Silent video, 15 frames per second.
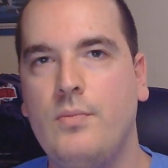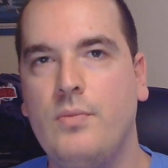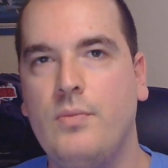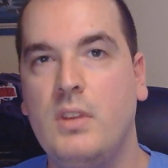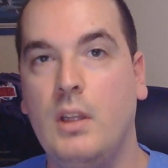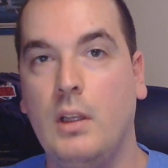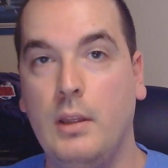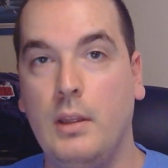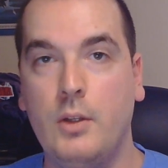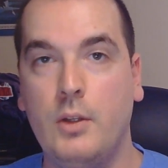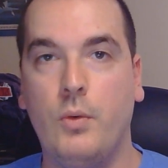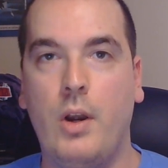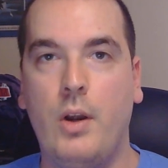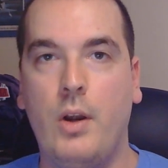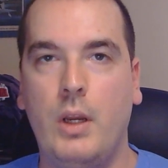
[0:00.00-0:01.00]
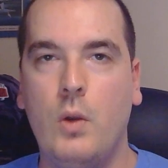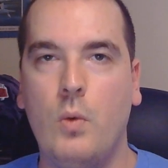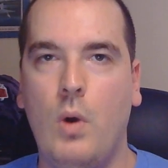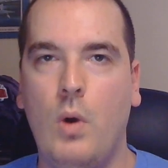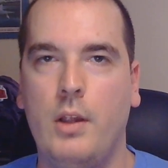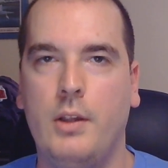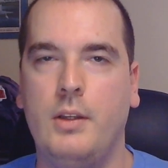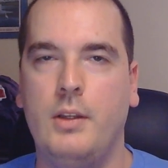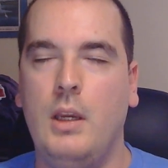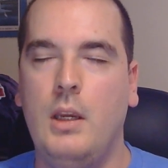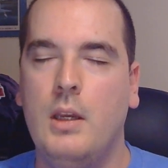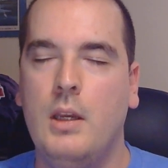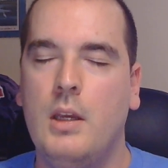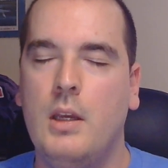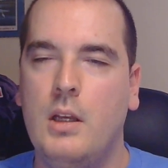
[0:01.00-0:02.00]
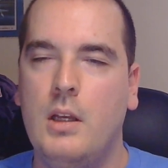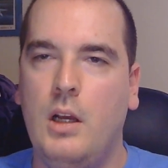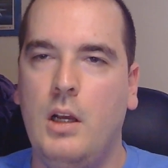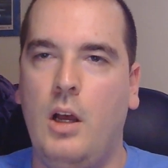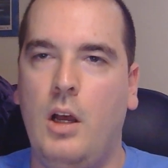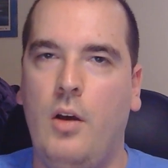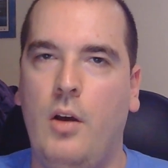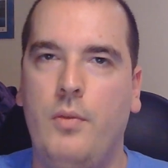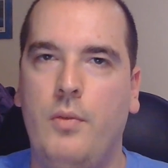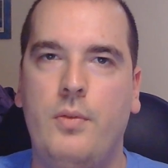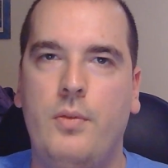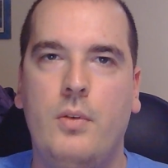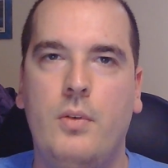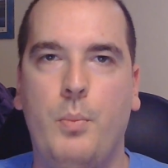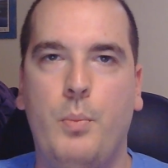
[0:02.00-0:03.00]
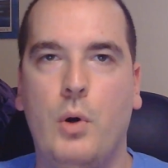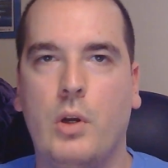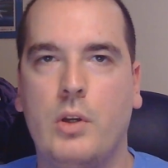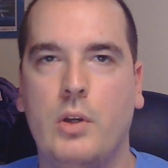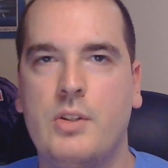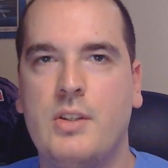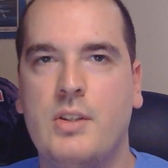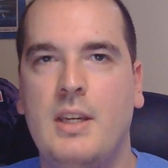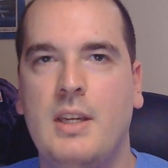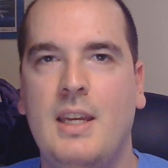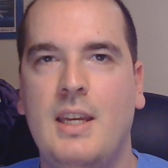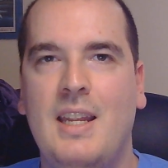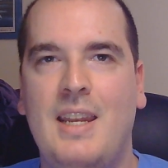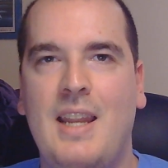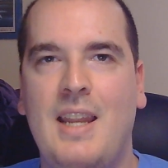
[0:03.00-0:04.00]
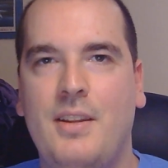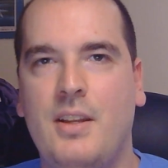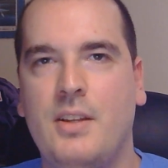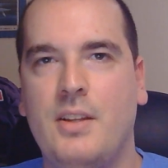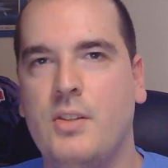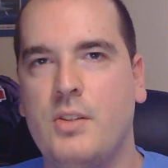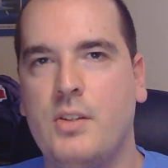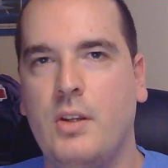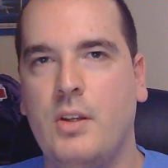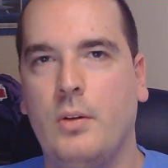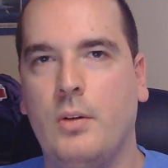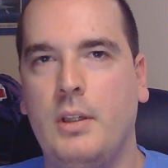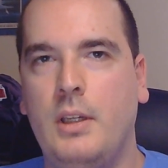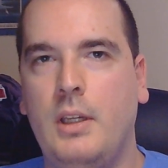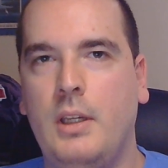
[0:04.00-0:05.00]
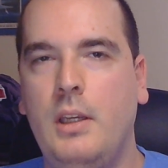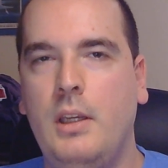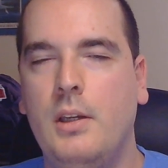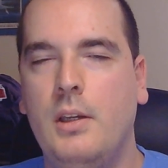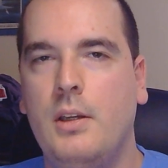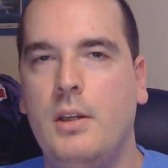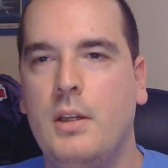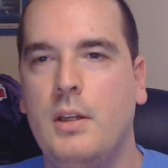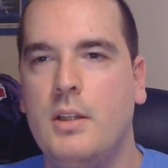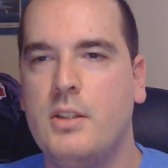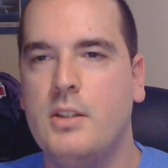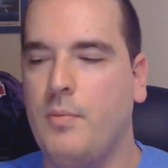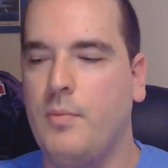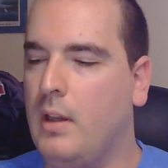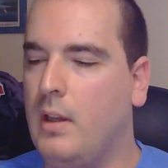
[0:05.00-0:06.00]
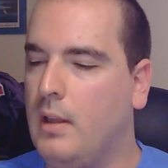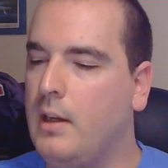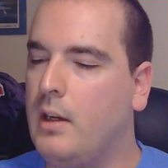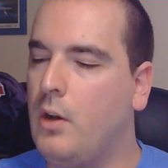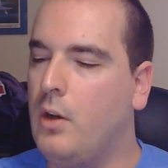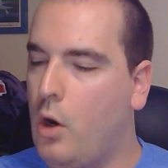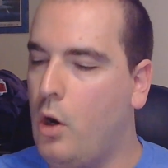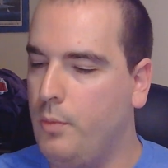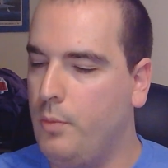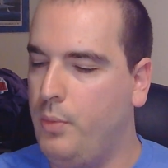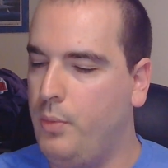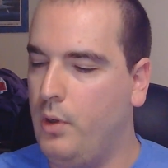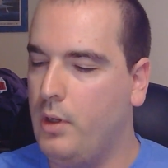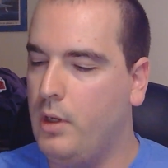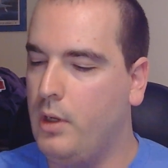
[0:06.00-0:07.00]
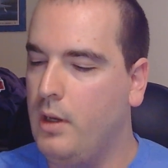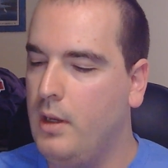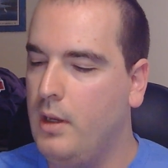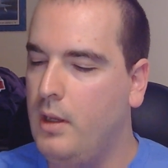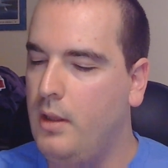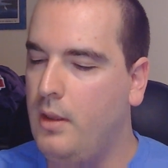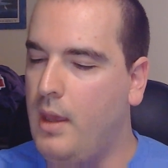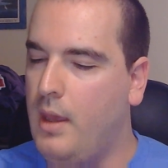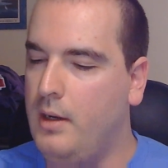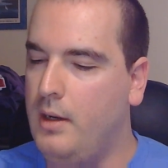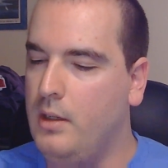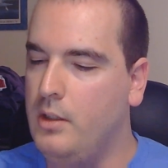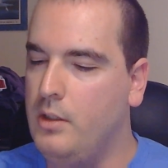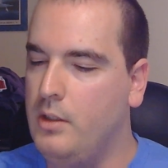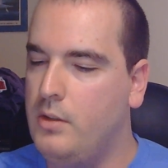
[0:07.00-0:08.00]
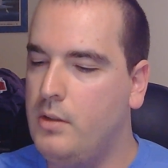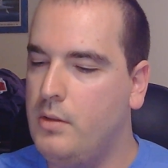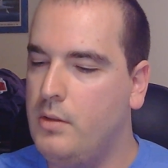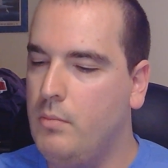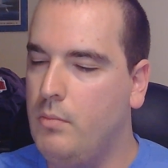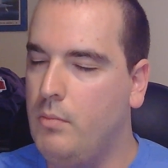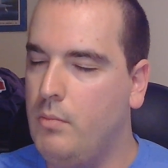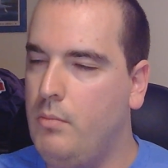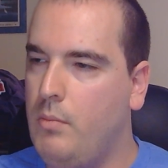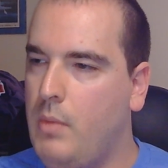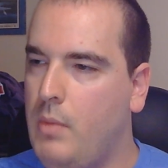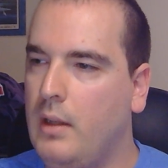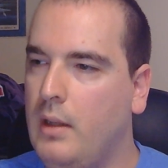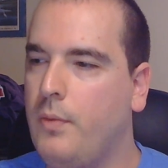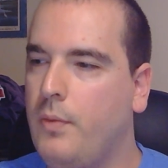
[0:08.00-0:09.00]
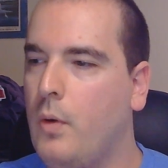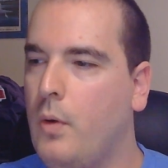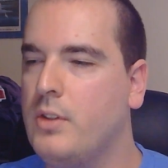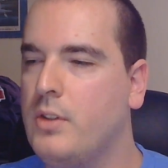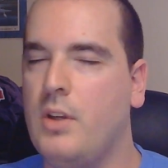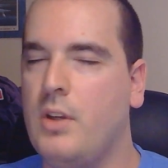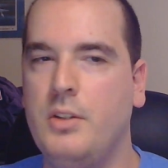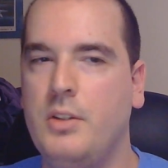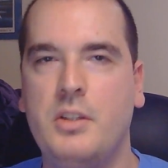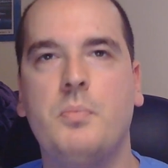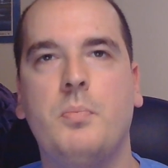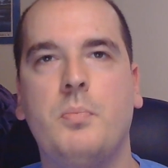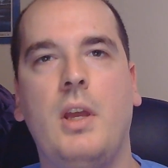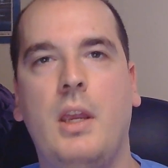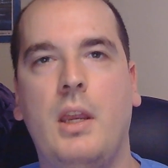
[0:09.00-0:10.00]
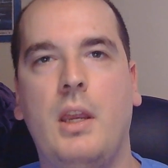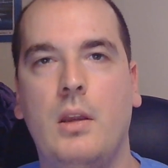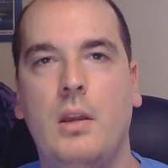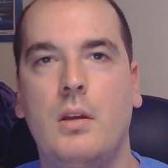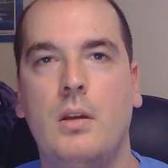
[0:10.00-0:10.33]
the literary quality of books, not necessarily something like an art book that is mainly focused on displaying,